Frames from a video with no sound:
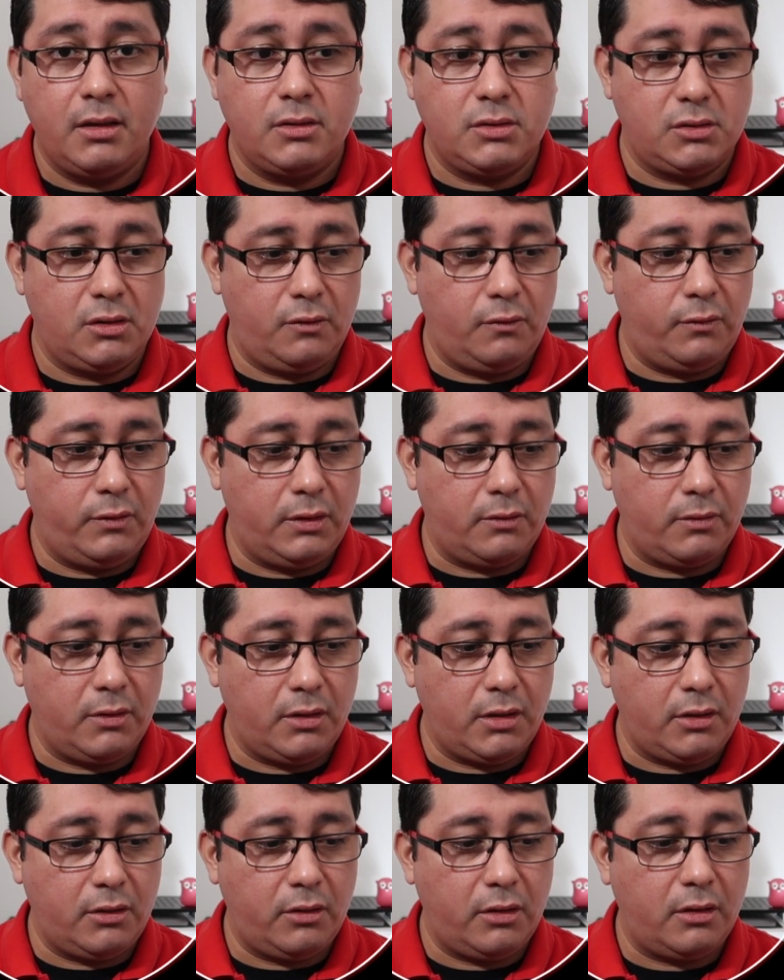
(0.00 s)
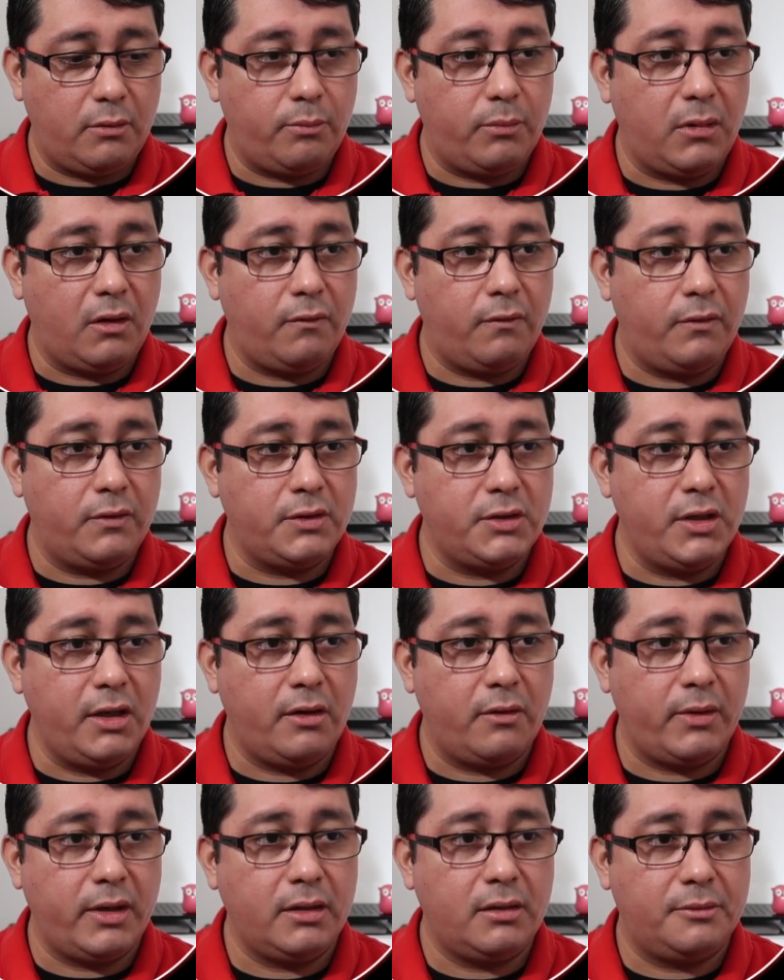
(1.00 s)
So if we run another buf
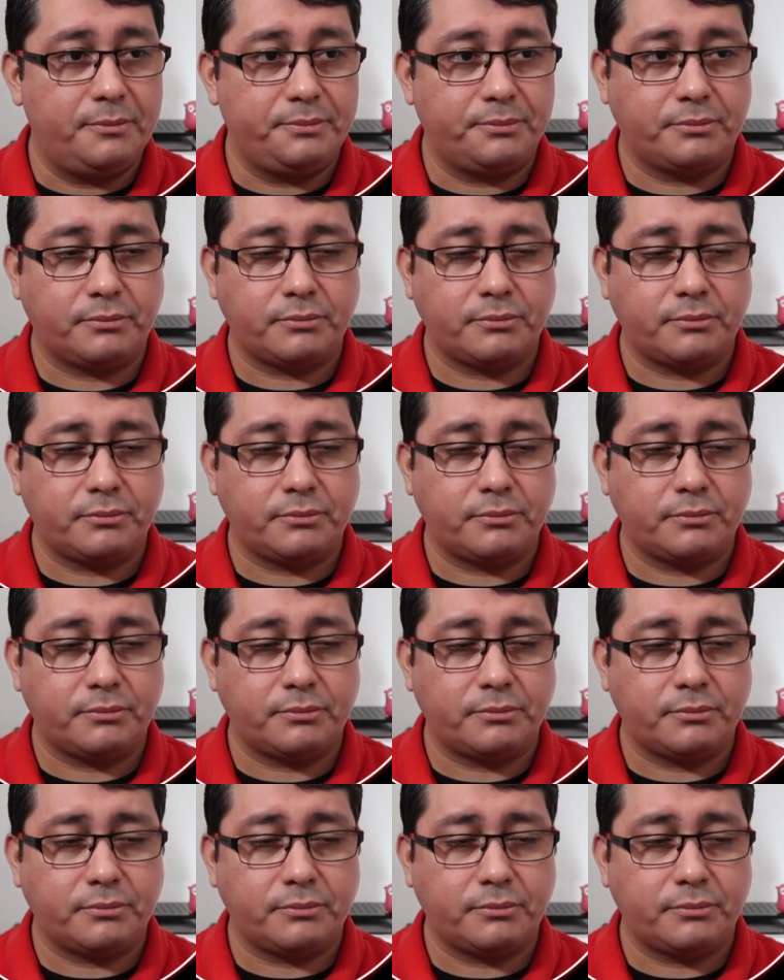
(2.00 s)
generate,